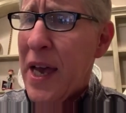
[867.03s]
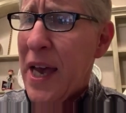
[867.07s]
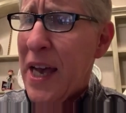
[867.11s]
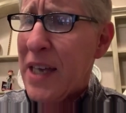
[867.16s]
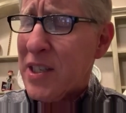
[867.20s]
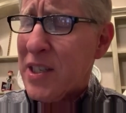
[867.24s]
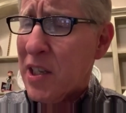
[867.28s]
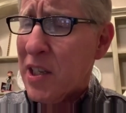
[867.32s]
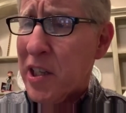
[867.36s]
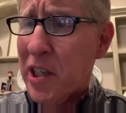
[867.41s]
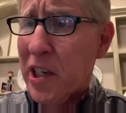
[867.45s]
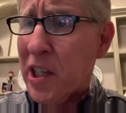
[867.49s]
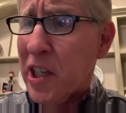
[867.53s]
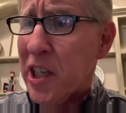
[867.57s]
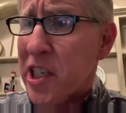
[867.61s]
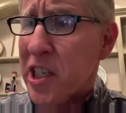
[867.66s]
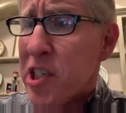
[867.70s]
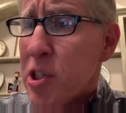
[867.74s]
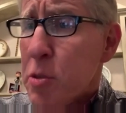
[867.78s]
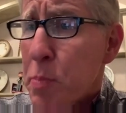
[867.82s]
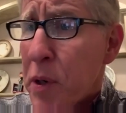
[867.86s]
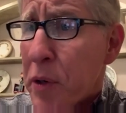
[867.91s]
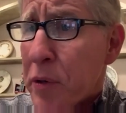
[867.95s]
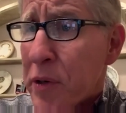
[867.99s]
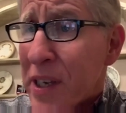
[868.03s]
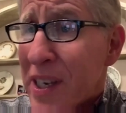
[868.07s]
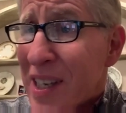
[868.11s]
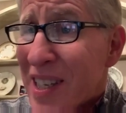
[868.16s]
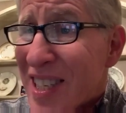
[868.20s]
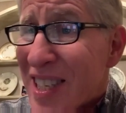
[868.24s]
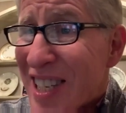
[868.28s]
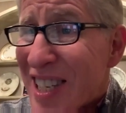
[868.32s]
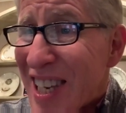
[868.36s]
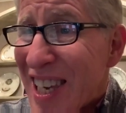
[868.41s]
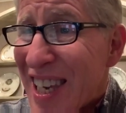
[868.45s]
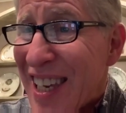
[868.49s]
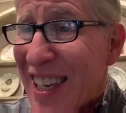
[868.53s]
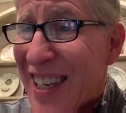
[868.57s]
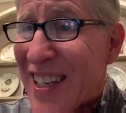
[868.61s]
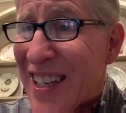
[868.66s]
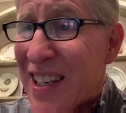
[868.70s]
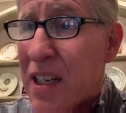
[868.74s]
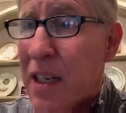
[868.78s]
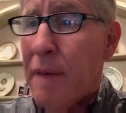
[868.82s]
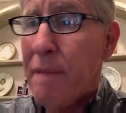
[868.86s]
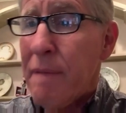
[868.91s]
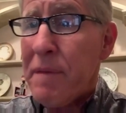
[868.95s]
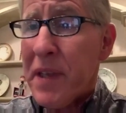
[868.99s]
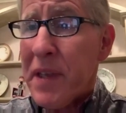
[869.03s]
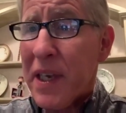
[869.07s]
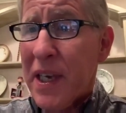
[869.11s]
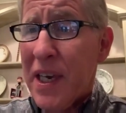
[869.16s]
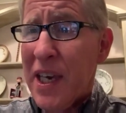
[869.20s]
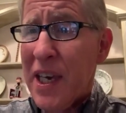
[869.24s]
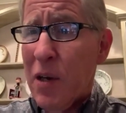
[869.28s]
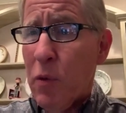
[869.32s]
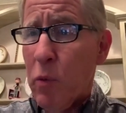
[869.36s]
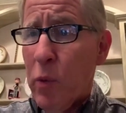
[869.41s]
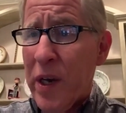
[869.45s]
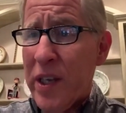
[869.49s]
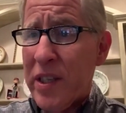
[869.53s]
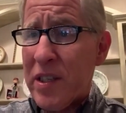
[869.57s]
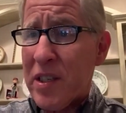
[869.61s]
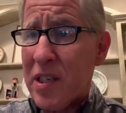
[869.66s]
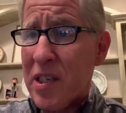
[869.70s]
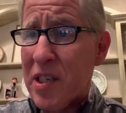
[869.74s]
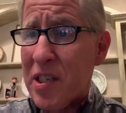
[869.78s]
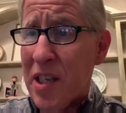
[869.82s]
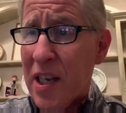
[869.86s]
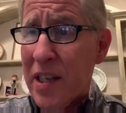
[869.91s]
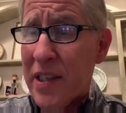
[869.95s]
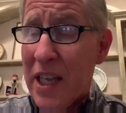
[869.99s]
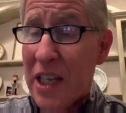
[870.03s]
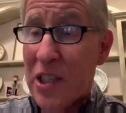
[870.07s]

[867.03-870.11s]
has a little experience in, can't wait to study.